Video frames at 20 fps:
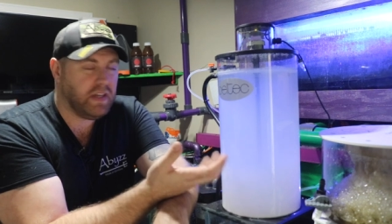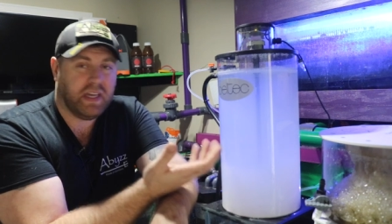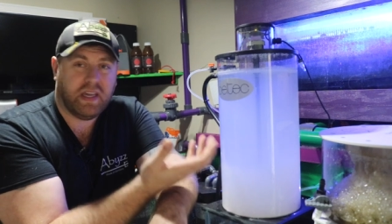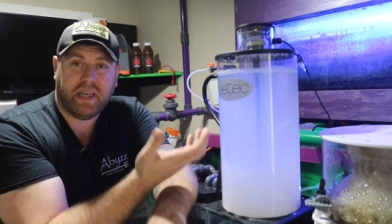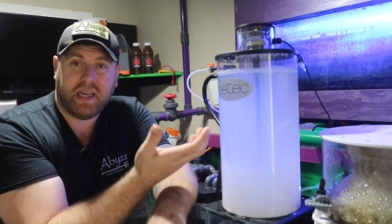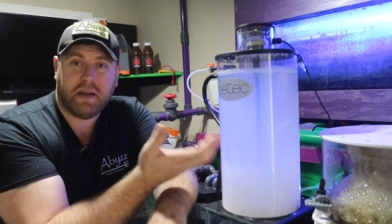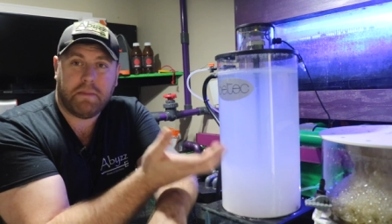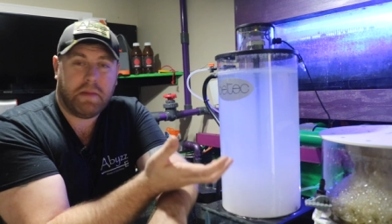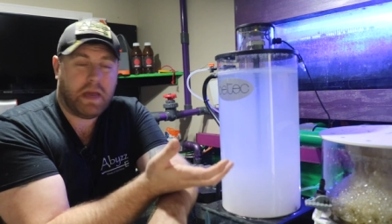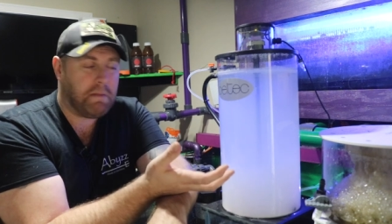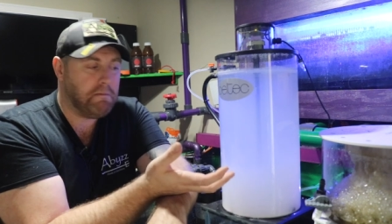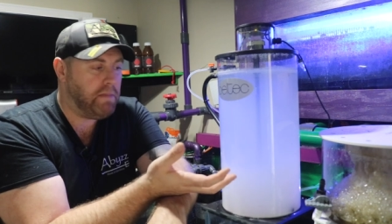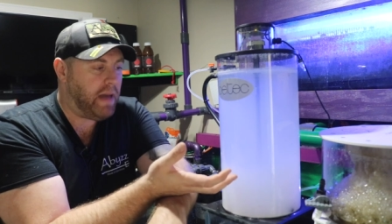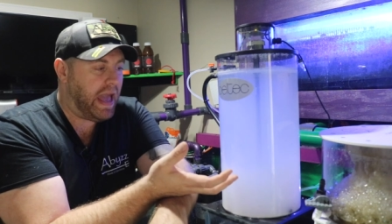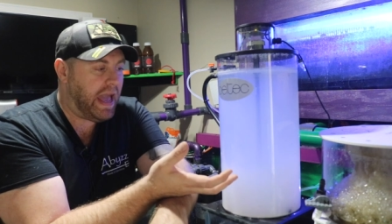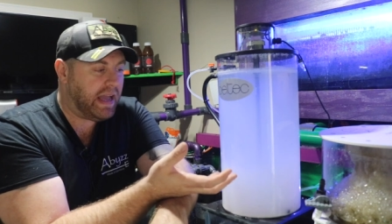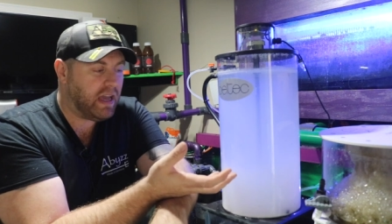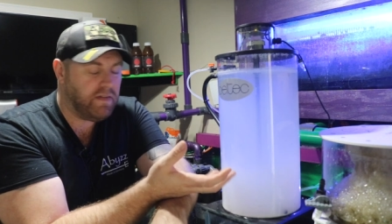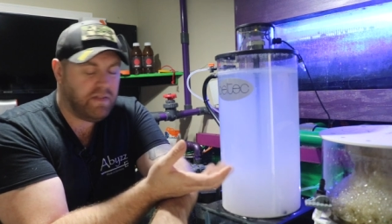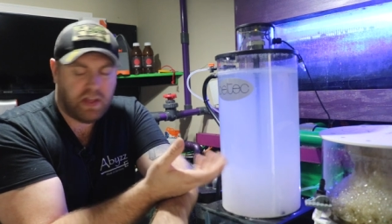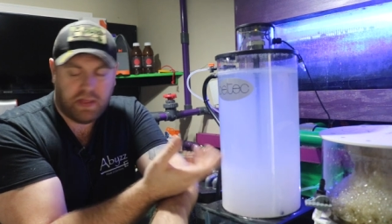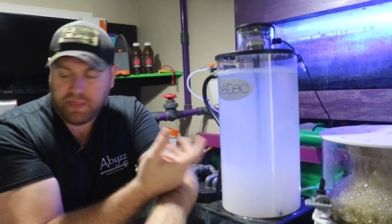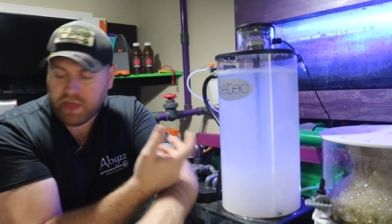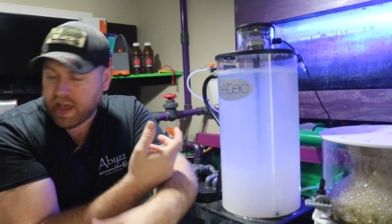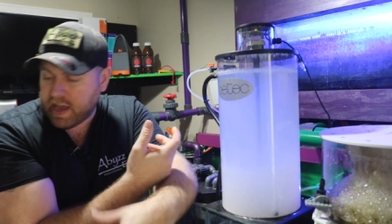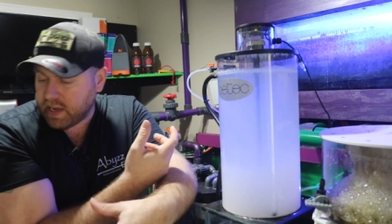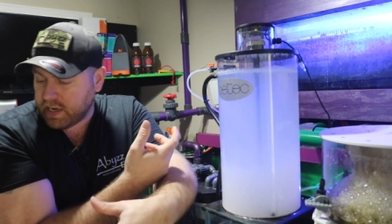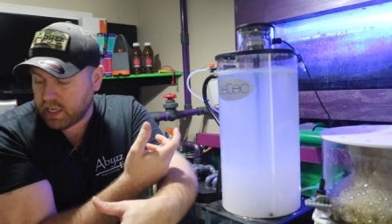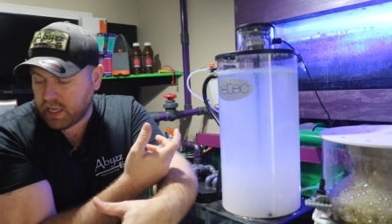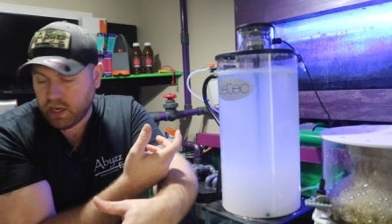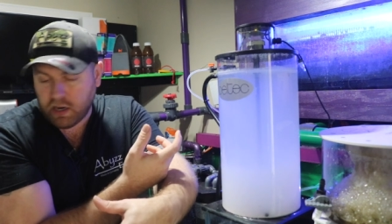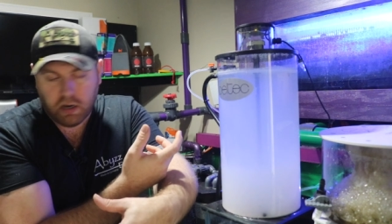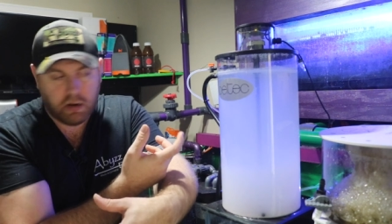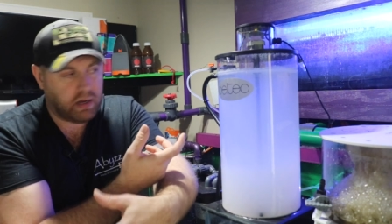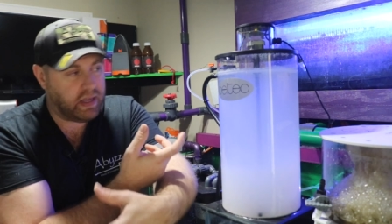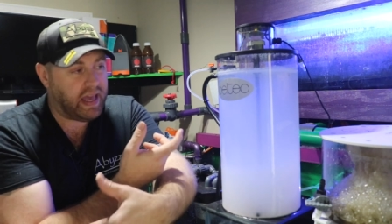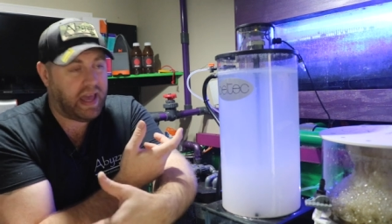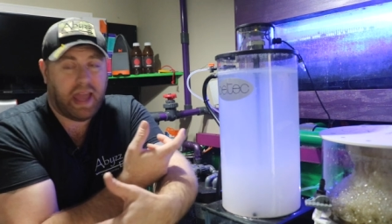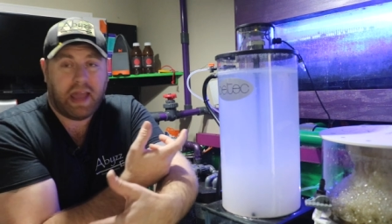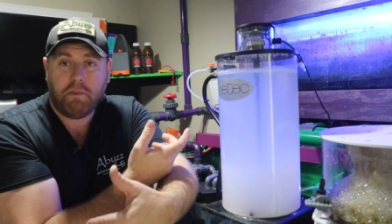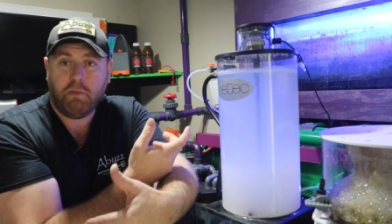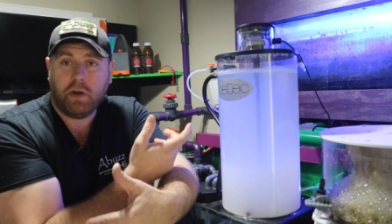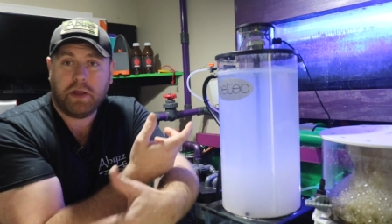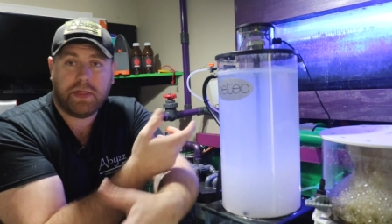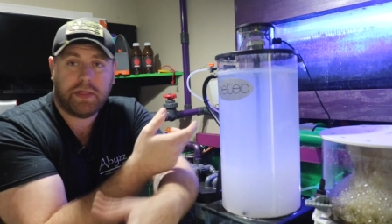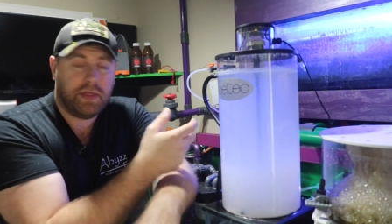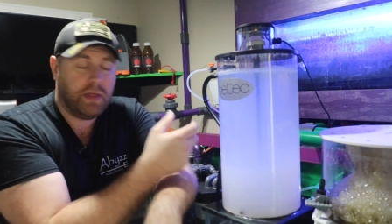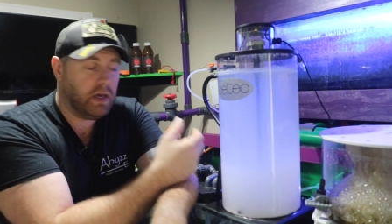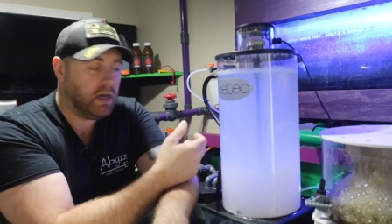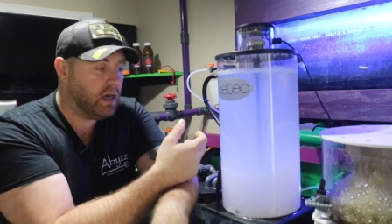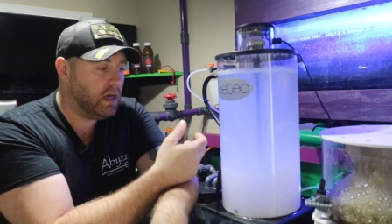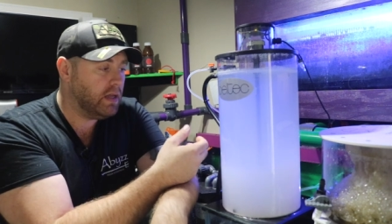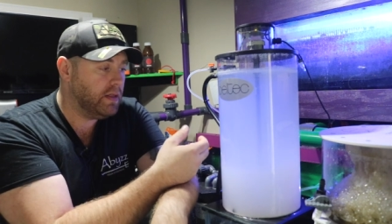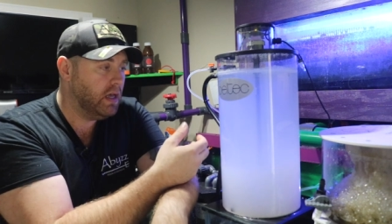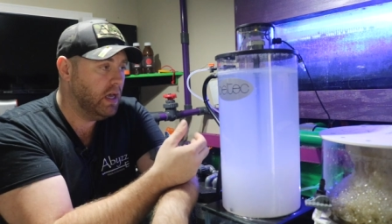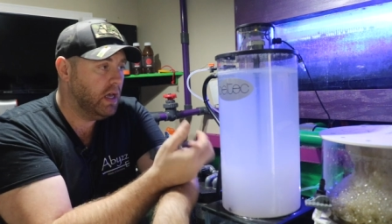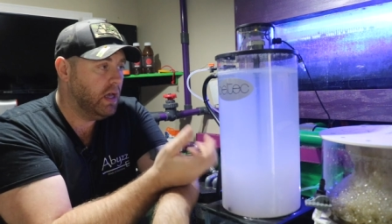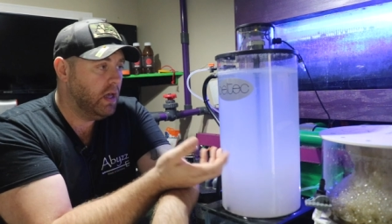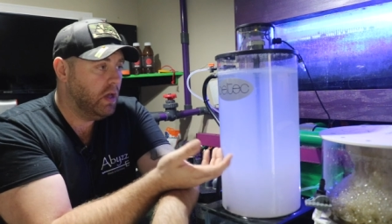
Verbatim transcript: You can get a big bag of it. That here came with the